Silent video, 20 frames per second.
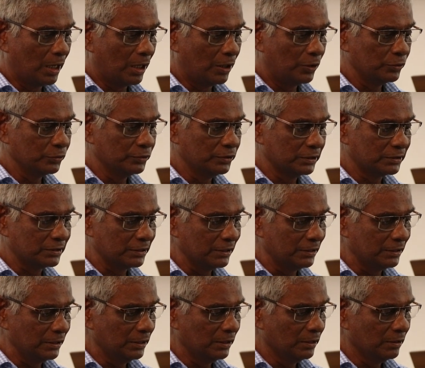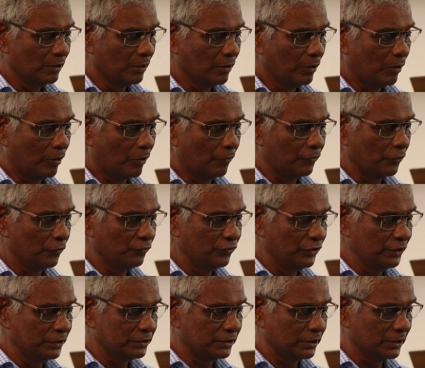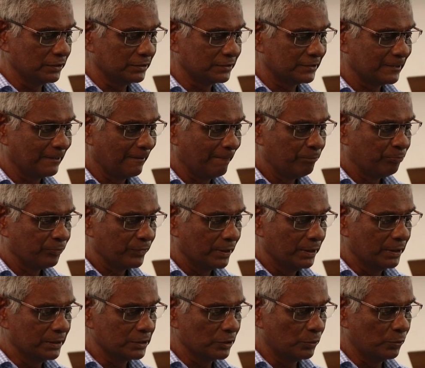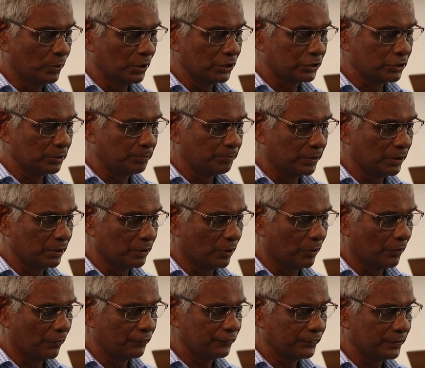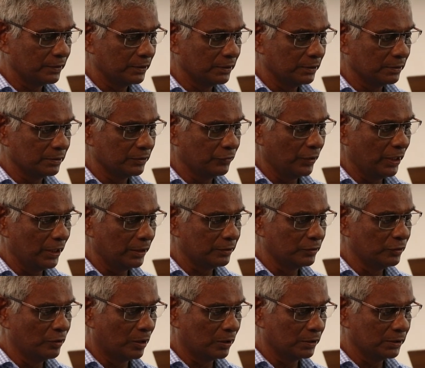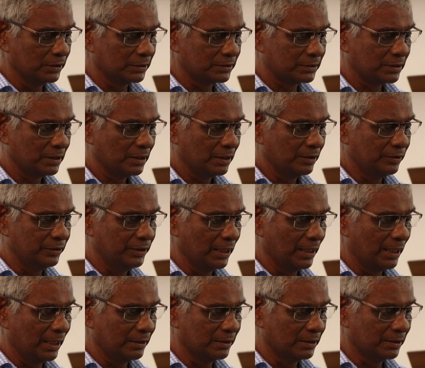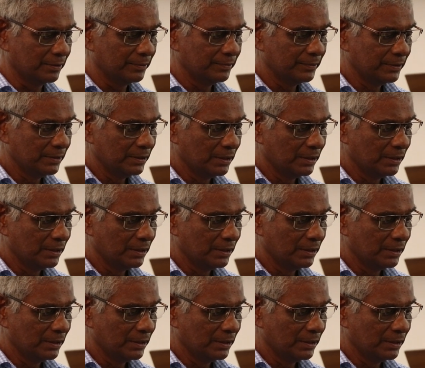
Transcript: how the city of Ephesians is a worshipper of great goddess Diana,